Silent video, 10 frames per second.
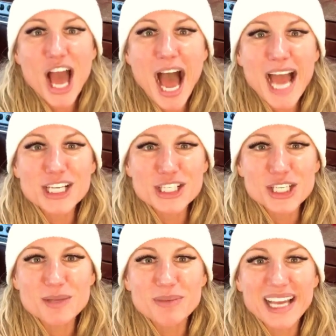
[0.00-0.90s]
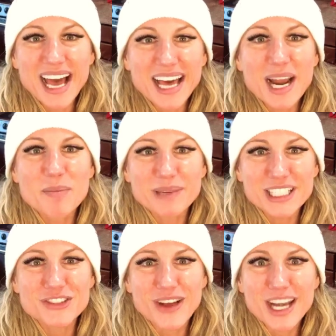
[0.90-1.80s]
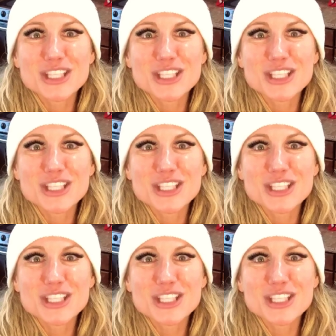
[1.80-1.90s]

I should be on a beachfront.